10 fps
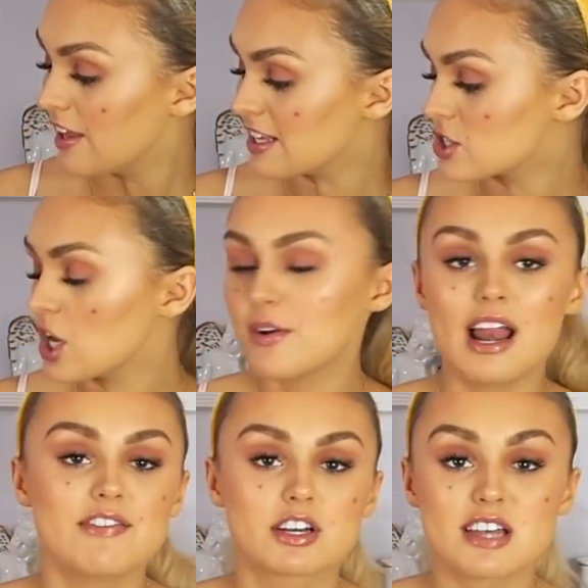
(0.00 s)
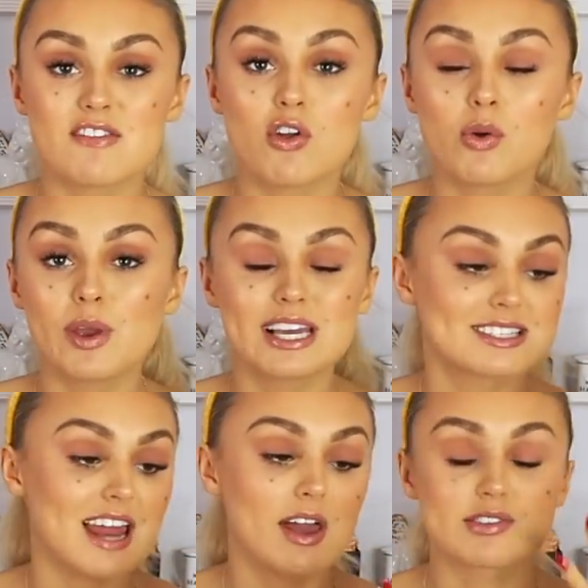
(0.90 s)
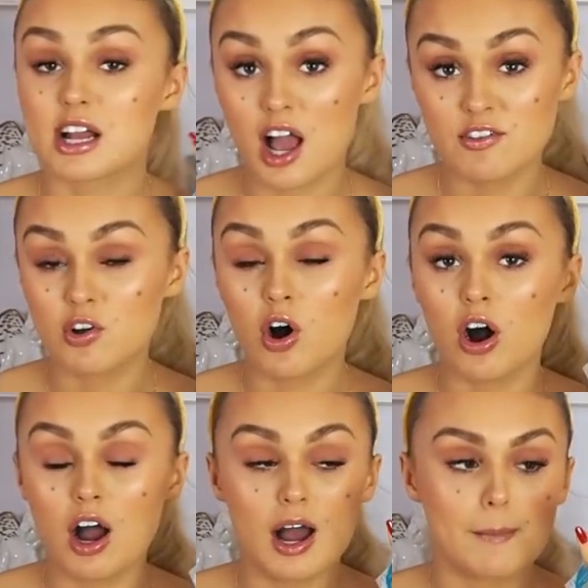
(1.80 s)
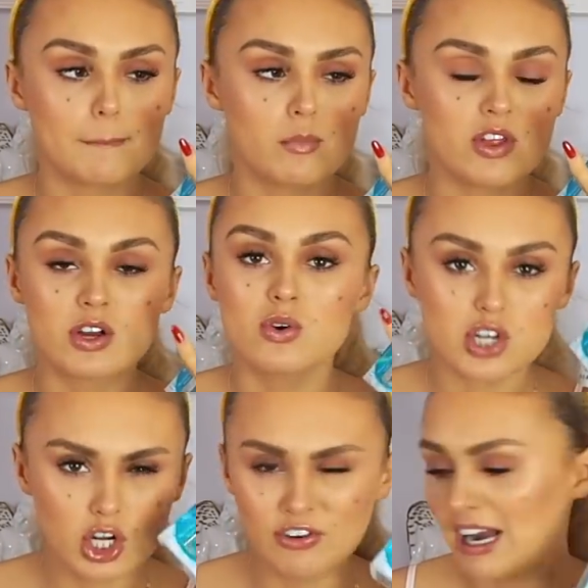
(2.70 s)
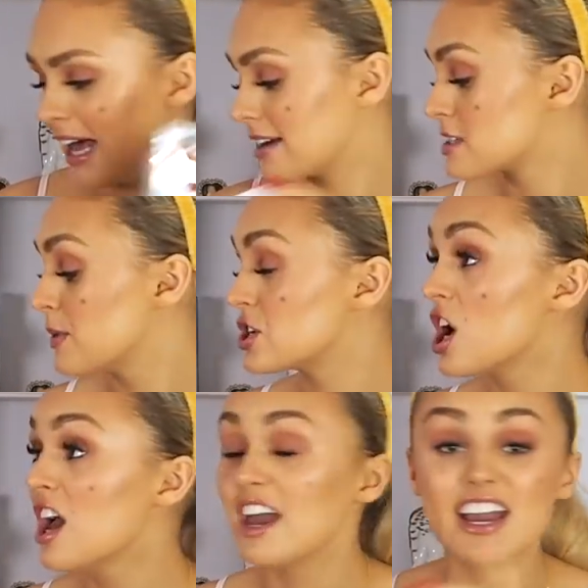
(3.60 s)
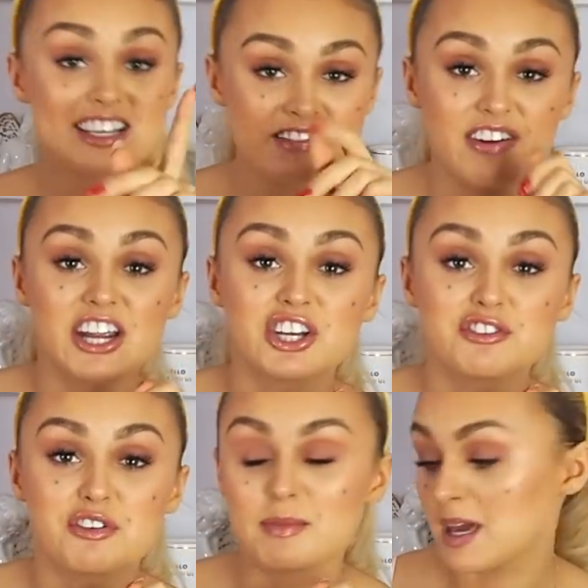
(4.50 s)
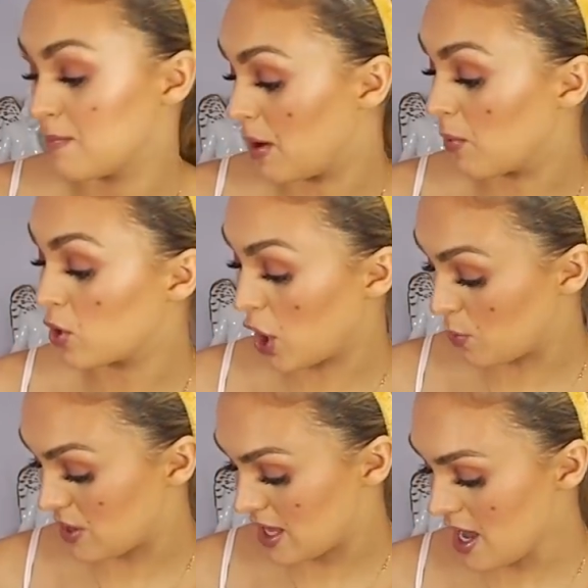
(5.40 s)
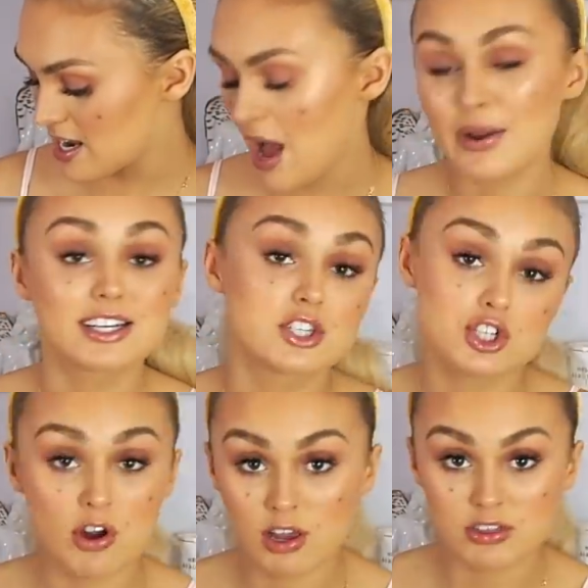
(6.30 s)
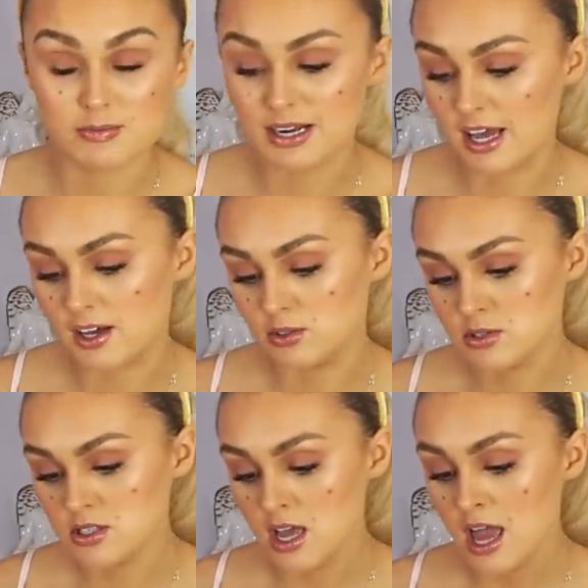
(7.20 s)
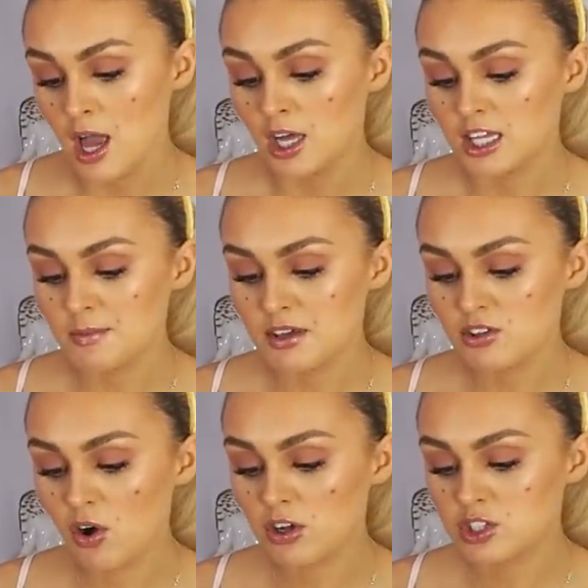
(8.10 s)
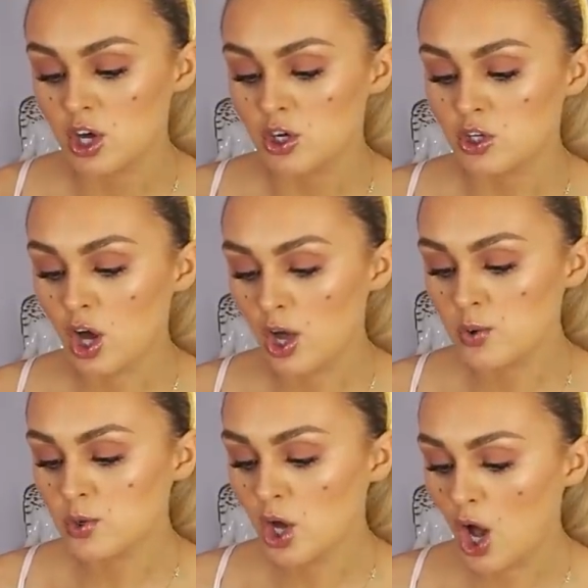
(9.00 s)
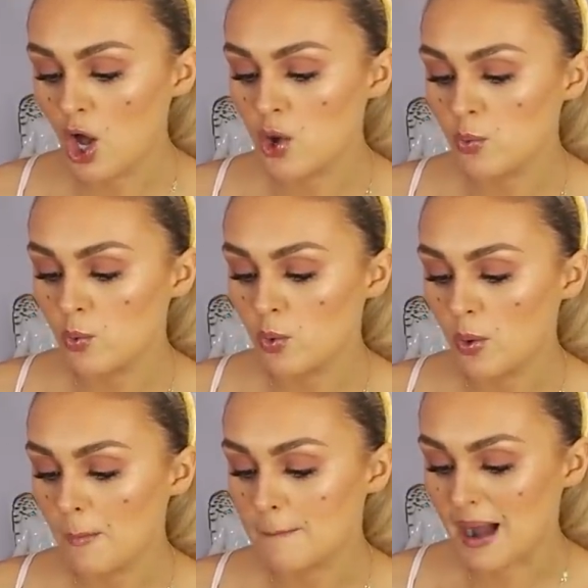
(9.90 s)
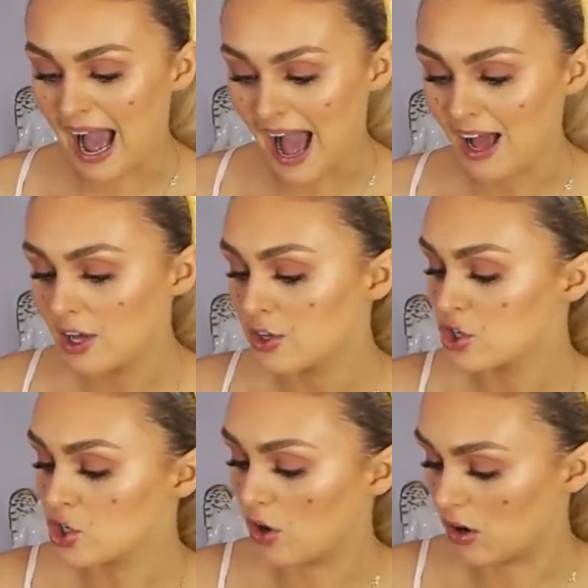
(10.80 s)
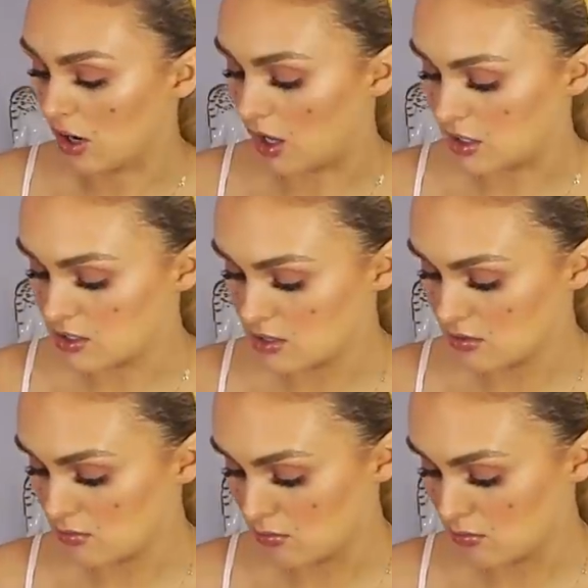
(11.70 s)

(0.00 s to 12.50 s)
That's so clever because I've got the weakest nails. Like I've got, um, what they're called, acrylics, which isn't very good for me, but we'll go with it. Now I can strengthen my nails. Then we've got Cocoa Bar chocolate.